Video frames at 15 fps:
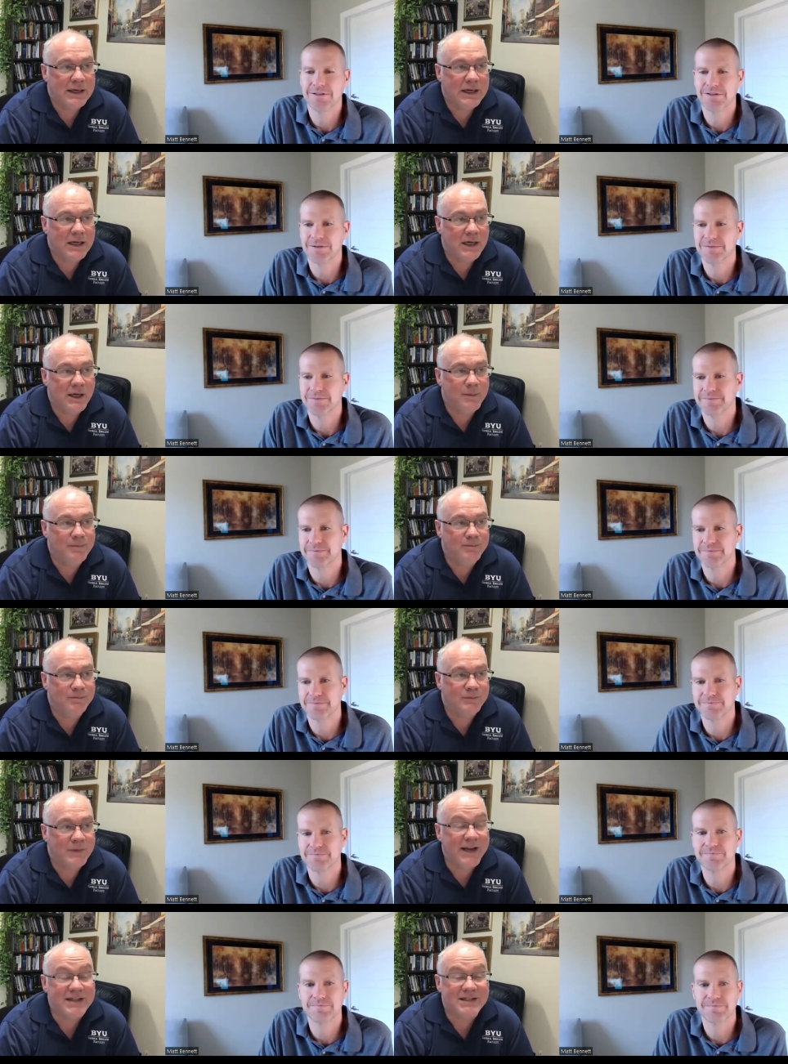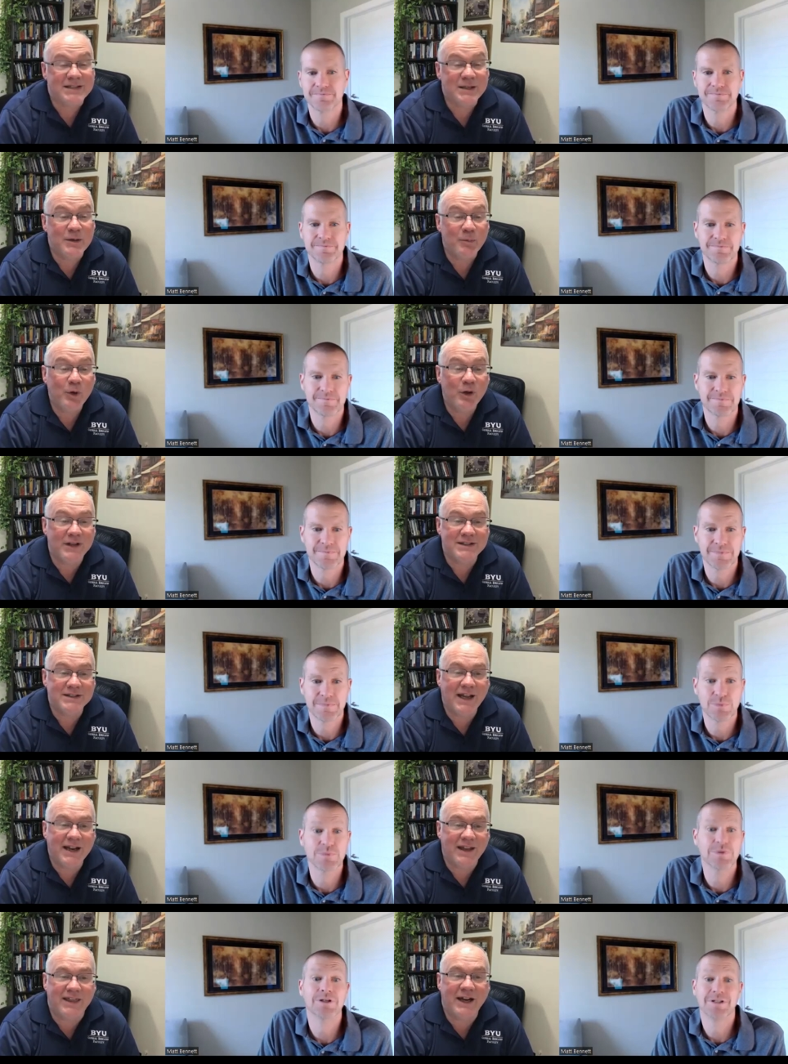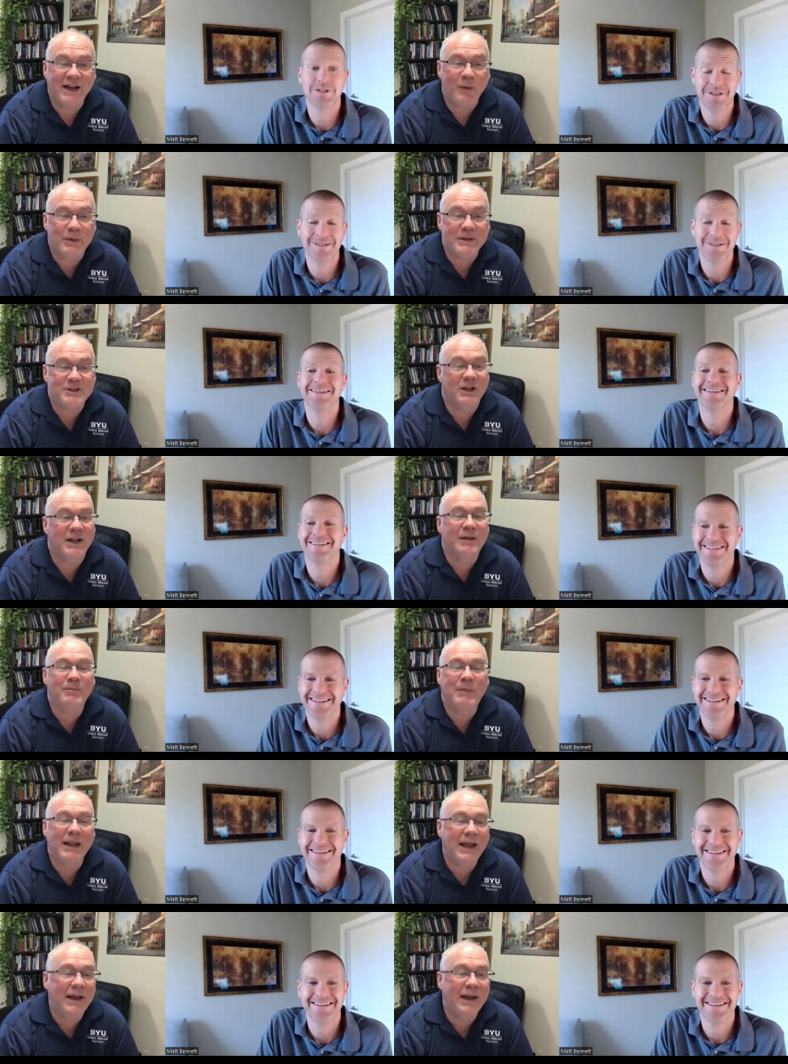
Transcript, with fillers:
Speaker 1: um i guess simple because a lot of therapists are like my